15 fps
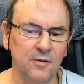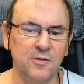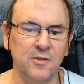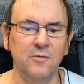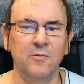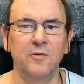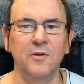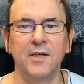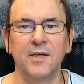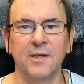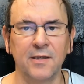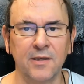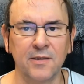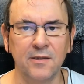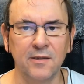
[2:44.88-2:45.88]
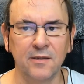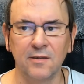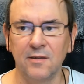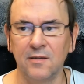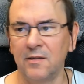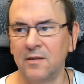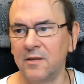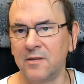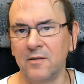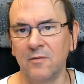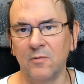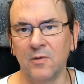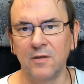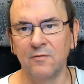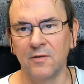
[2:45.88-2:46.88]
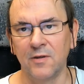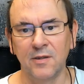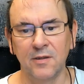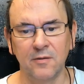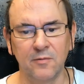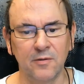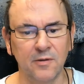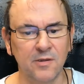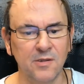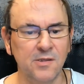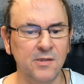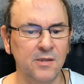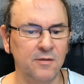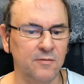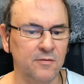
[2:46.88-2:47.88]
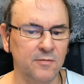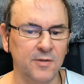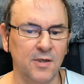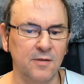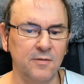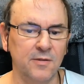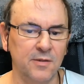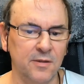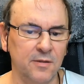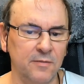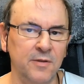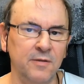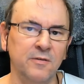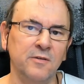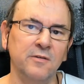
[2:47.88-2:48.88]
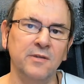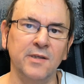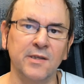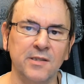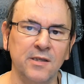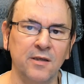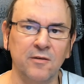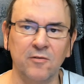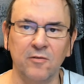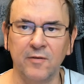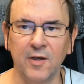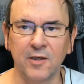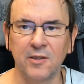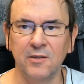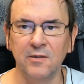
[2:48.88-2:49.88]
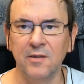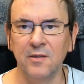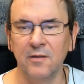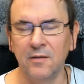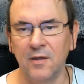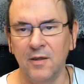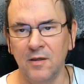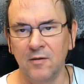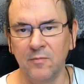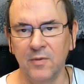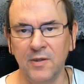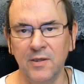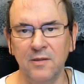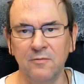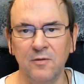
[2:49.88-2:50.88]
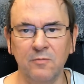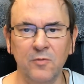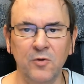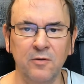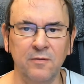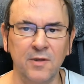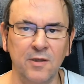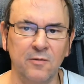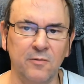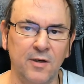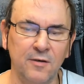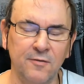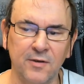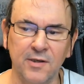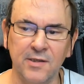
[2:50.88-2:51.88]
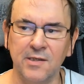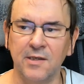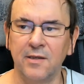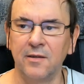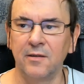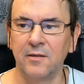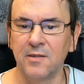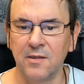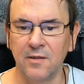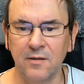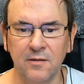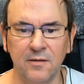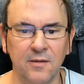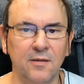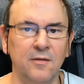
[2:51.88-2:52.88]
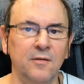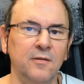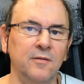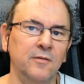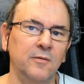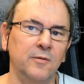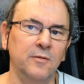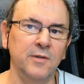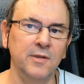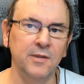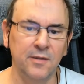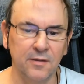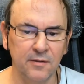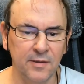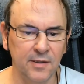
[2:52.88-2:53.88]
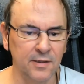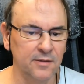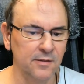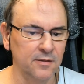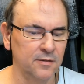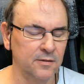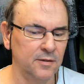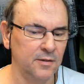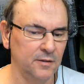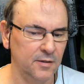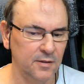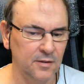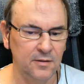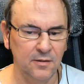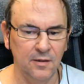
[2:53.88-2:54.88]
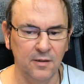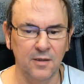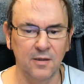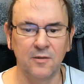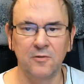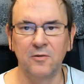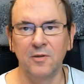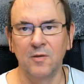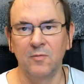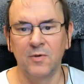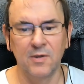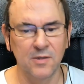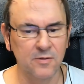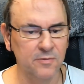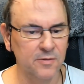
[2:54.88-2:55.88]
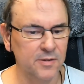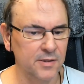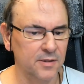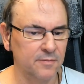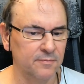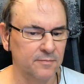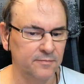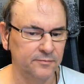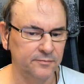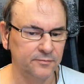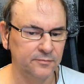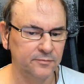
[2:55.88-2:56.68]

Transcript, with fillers: Also, reconnecting the clients to the Wi-Fi network is needed from time to time, even to the extent of actually completely removing the Wi-Fi settings and, and reconnecting like entering the password again.